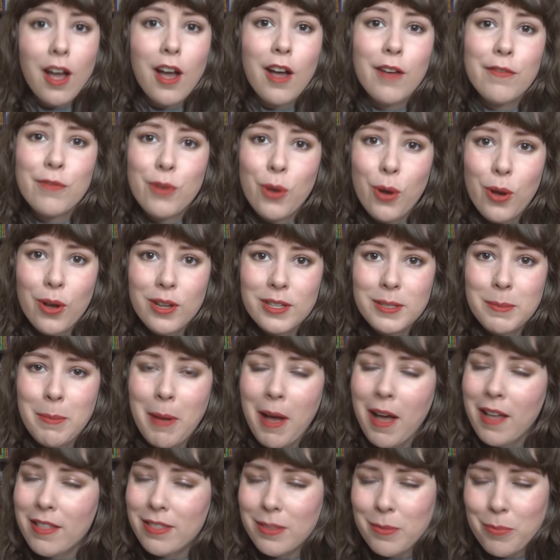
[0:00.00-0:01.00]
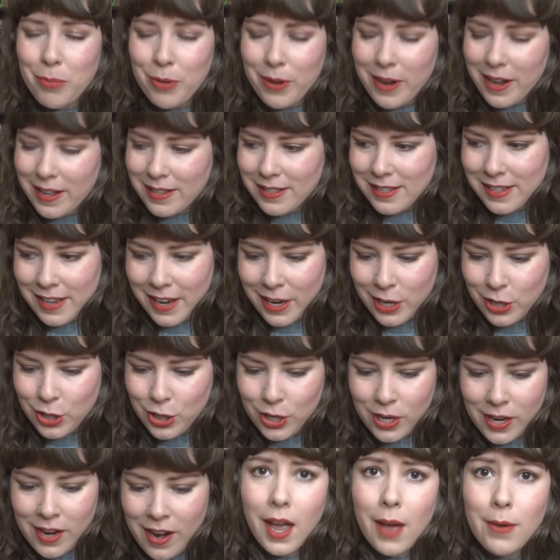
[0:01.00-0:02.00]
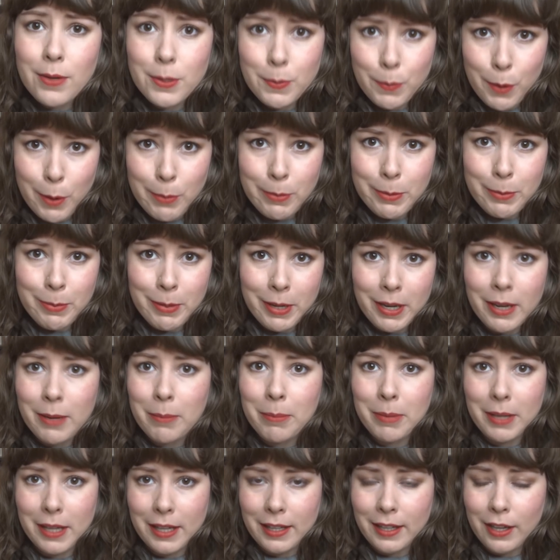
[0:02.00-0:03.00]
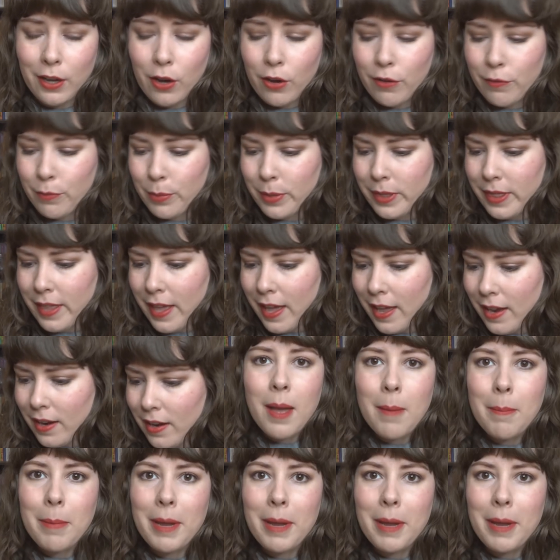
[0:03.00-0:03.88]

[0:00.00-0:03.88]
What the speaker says: Of course, pardon the pronunciation, I was probably completely off with that.